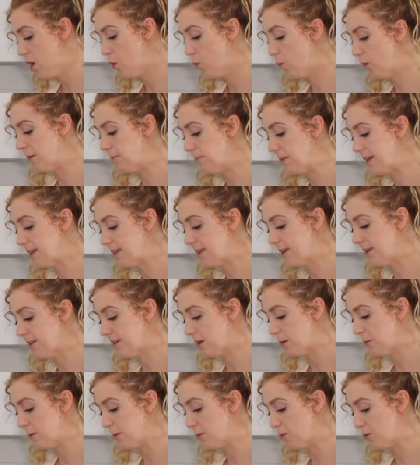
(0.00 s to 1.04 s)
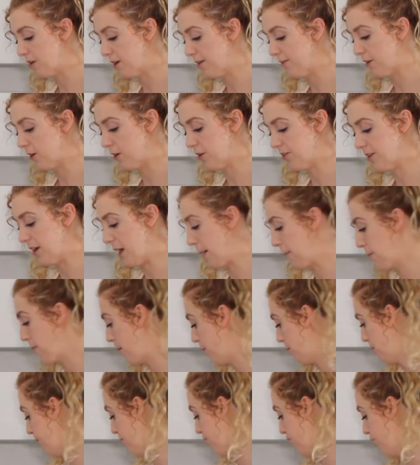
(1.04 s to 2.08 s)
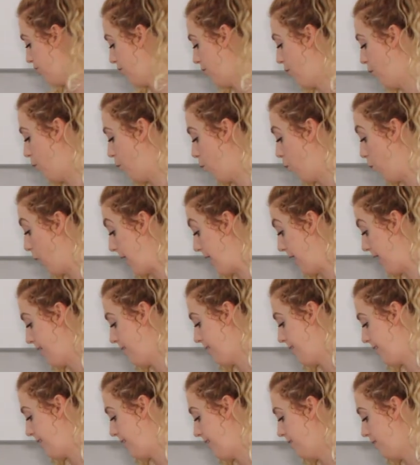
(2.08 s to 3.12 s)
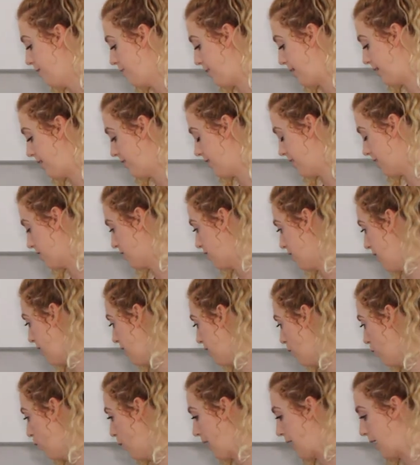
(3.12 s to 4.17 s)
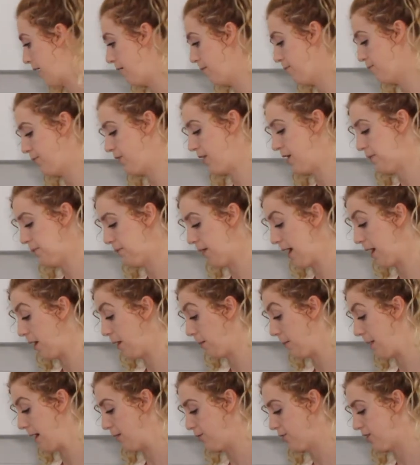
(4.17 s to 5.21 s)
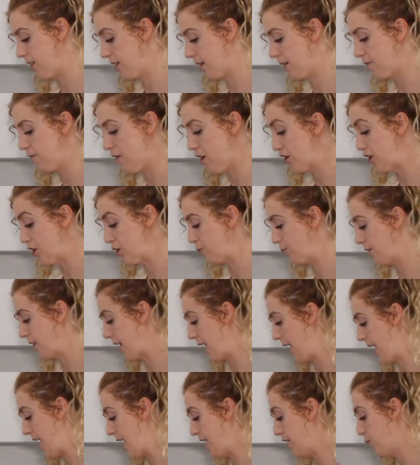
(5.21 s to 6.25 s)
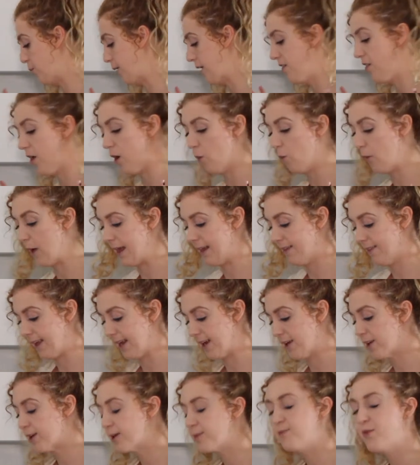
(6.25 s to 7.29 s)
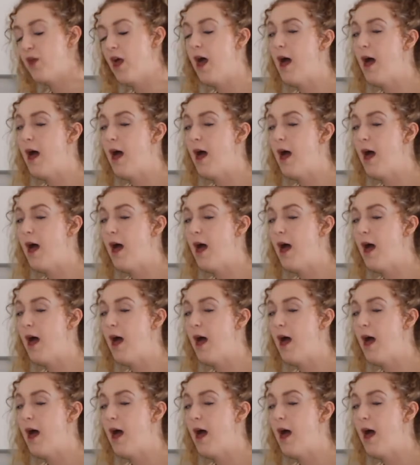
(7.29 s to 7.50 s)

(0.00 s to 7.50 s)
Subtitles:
What makes it a little bit more difficult, and I probably should have weighed it, but that's fine. I'll weigh the final amounts, like volumes that I end with, I'll weigh later.